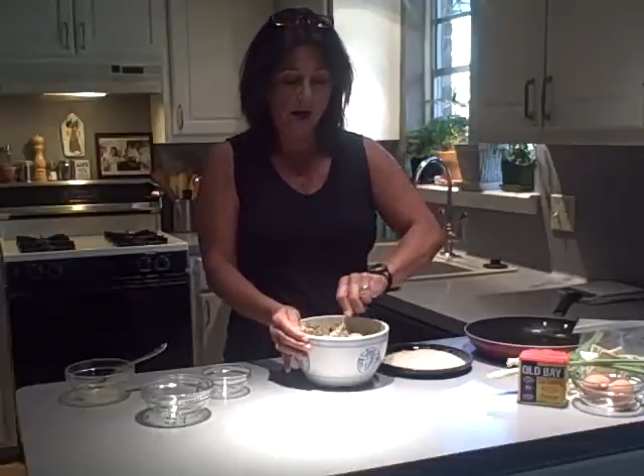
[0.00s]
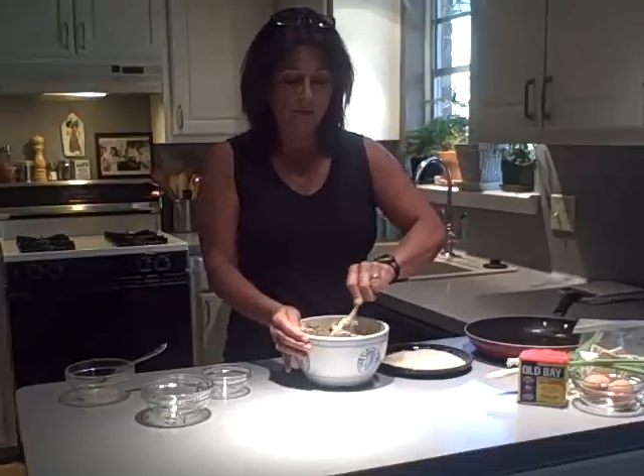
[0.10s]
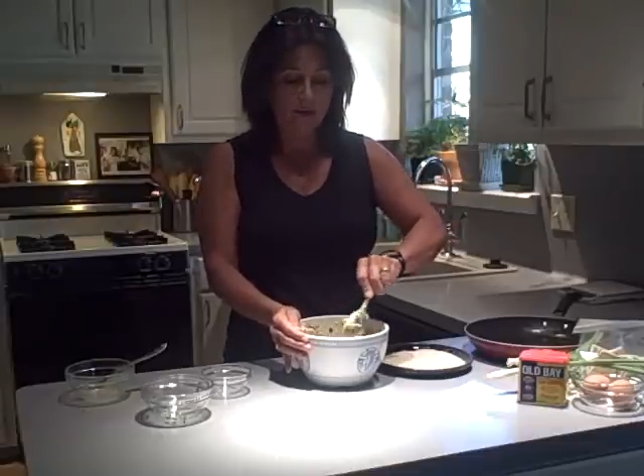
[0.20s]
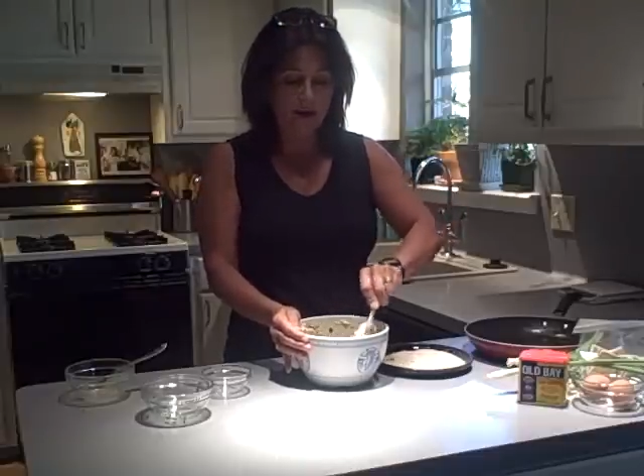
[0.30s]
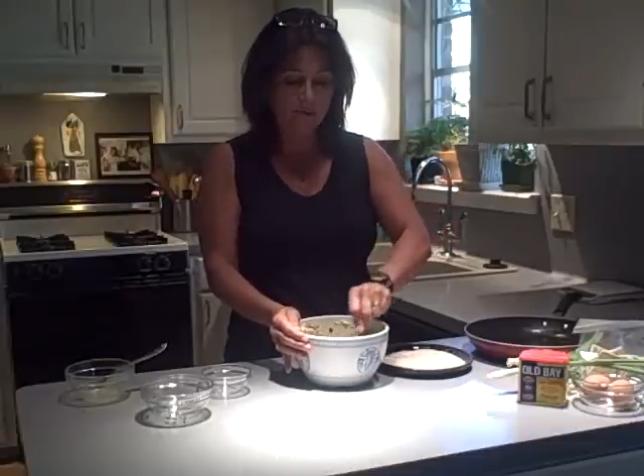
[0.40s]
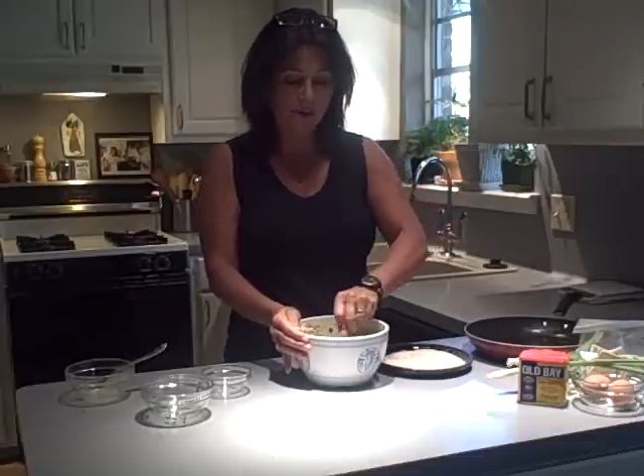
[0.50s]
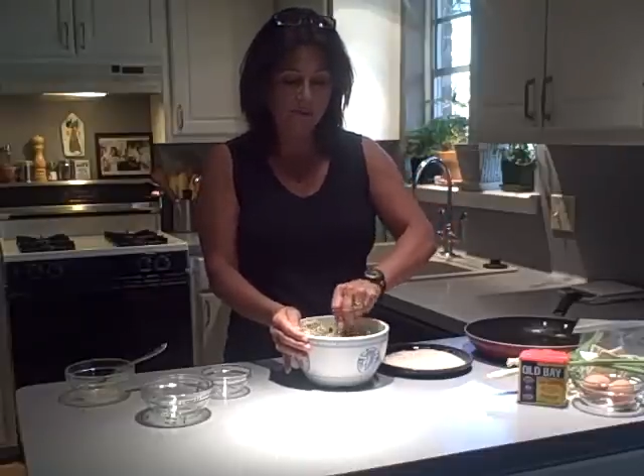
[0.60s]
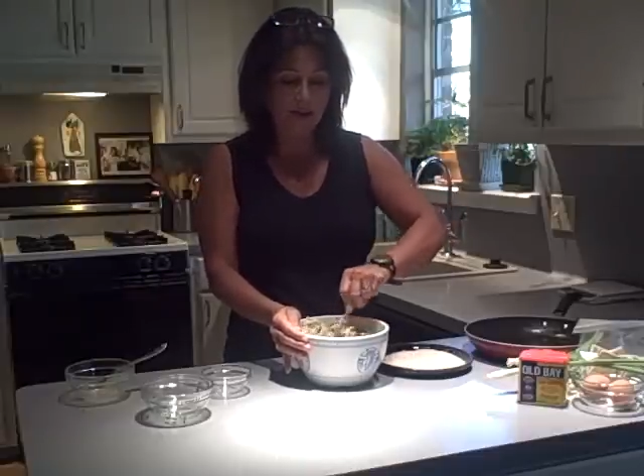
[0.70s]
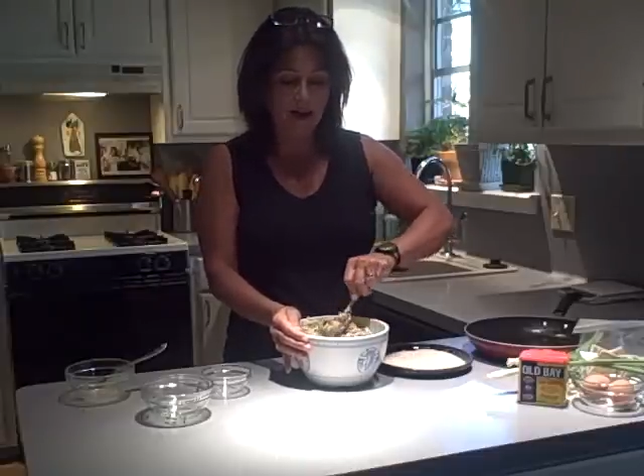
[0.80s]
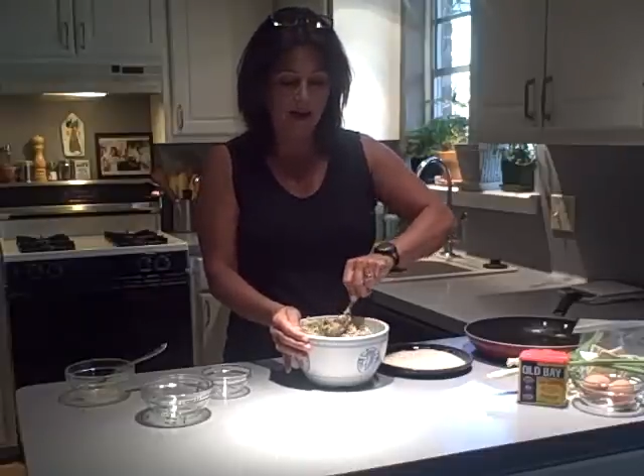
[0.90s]
I make
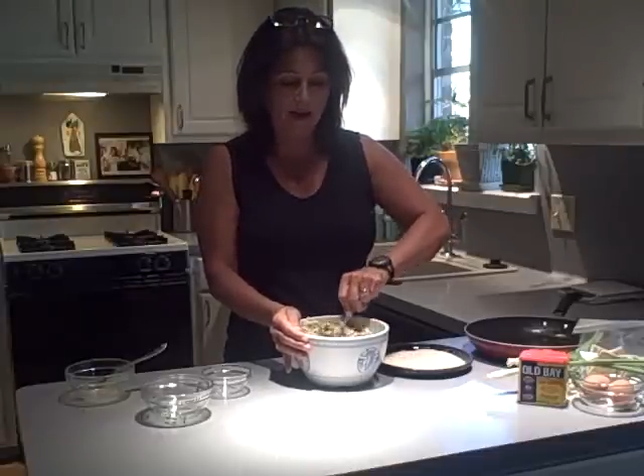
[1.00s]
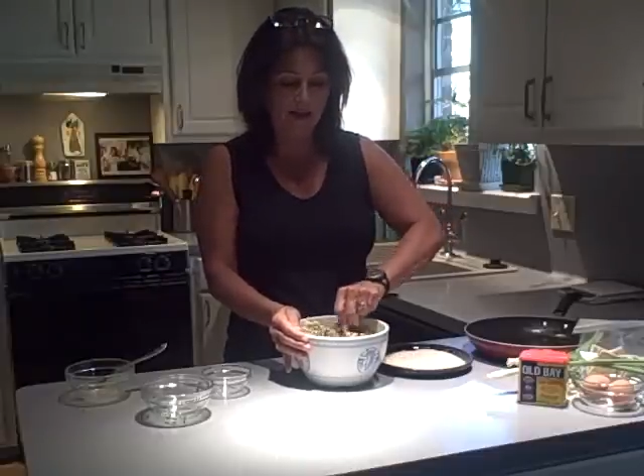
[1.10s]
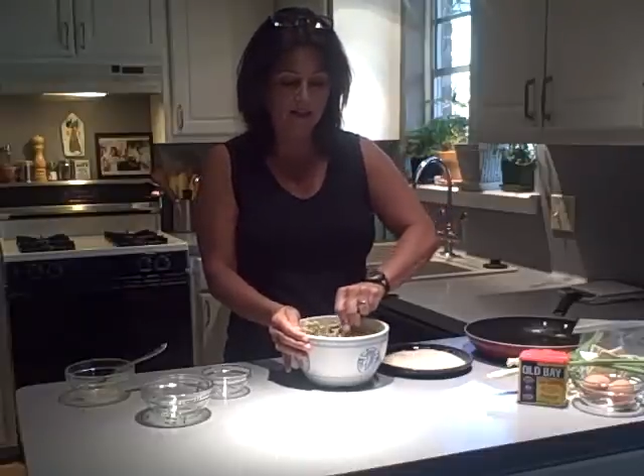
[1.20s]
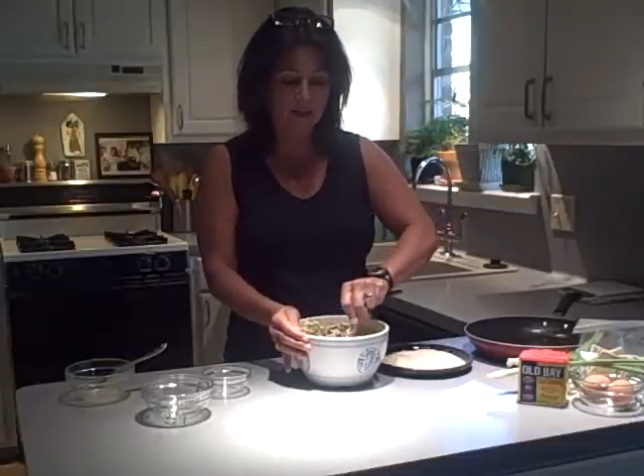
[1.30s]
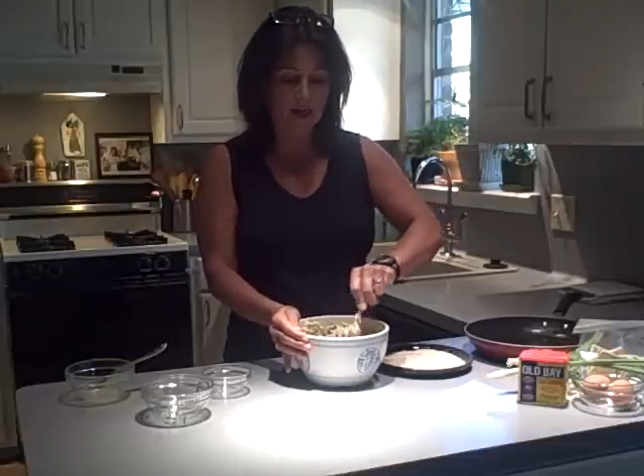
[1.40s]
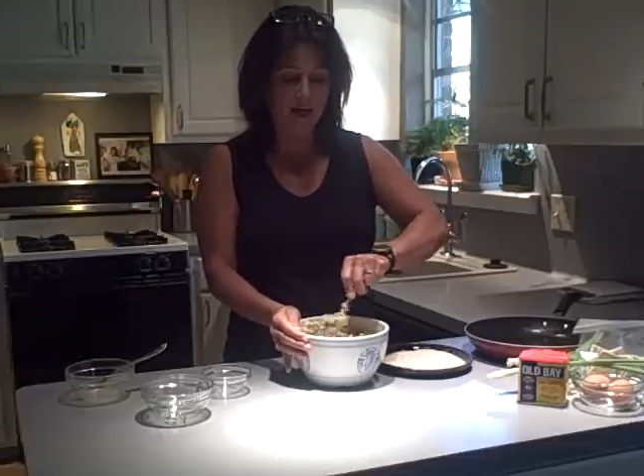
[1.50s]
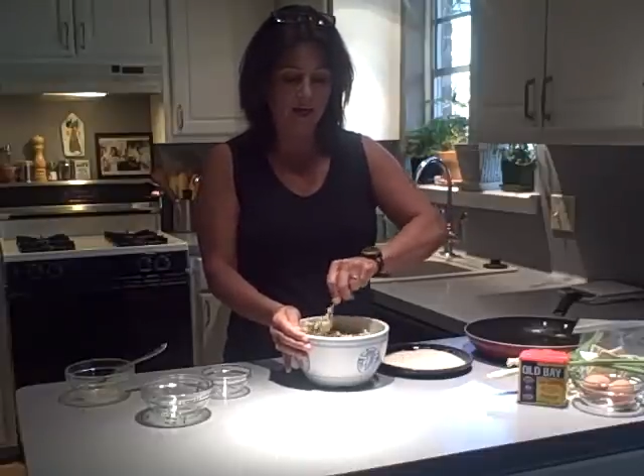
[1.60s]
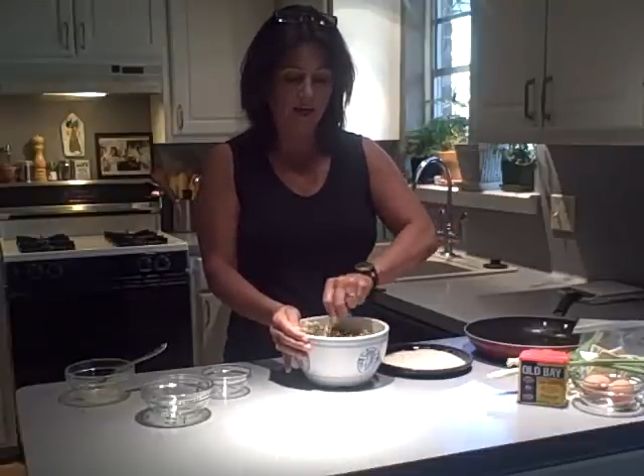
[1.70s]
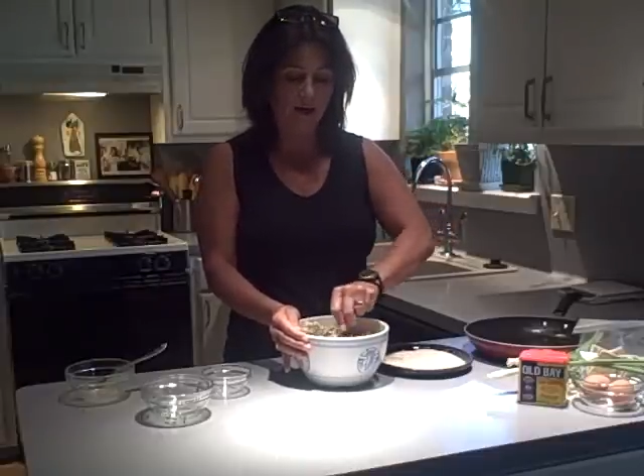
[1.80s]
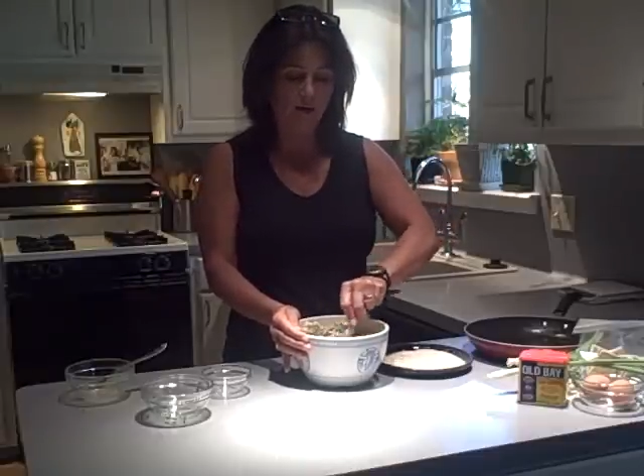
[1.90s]
my patties,
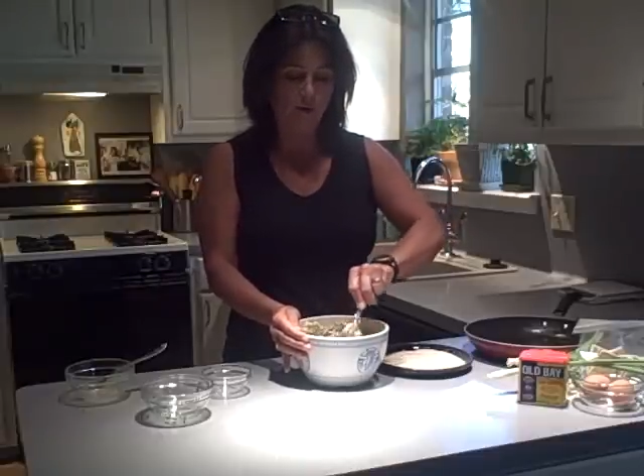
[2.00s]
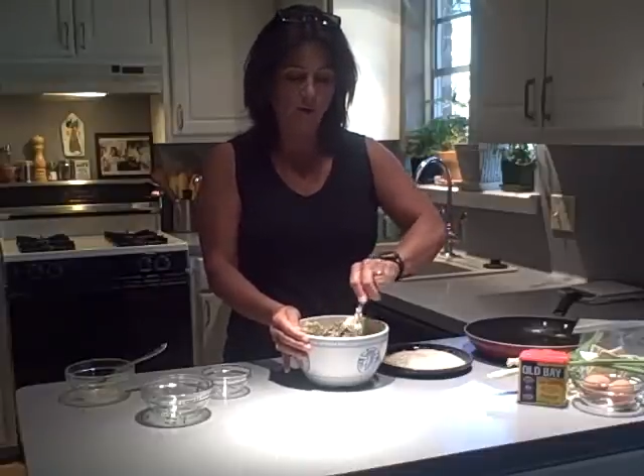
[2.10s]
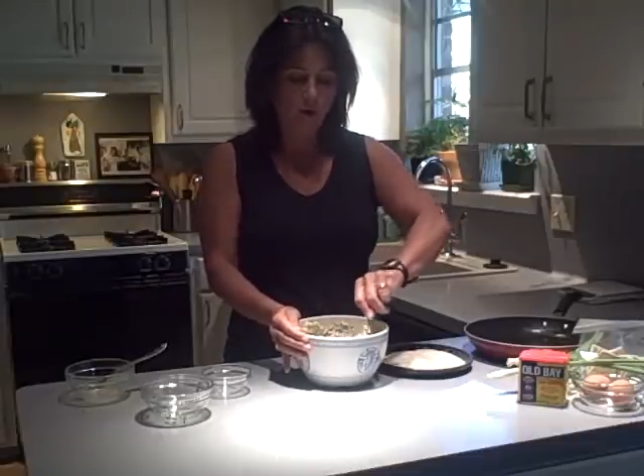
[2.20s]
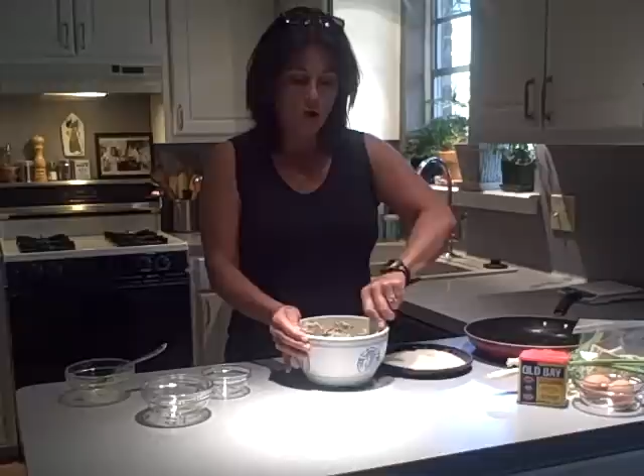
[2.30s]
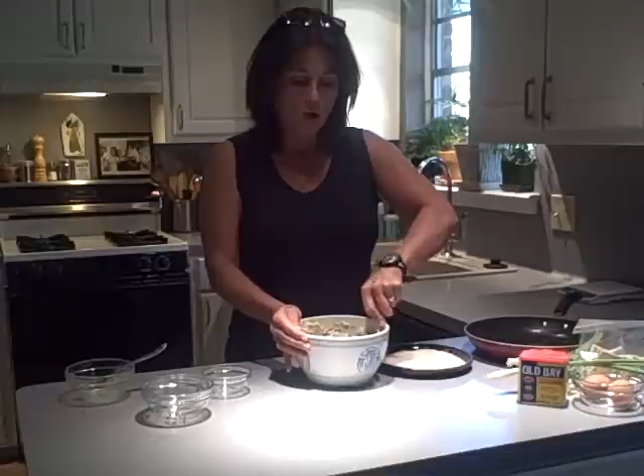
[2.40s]
and I go